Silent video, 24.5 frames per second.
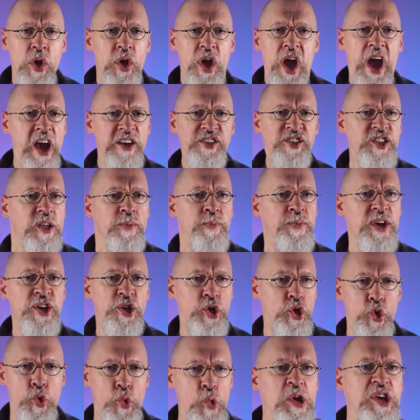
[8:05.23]
has to be
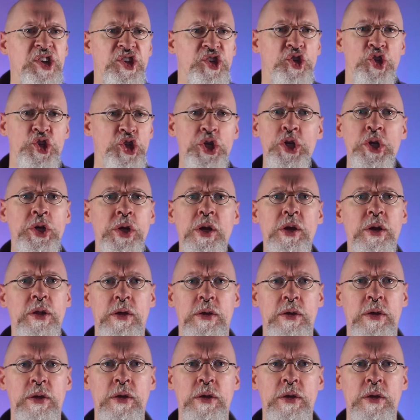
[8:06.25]
Christian.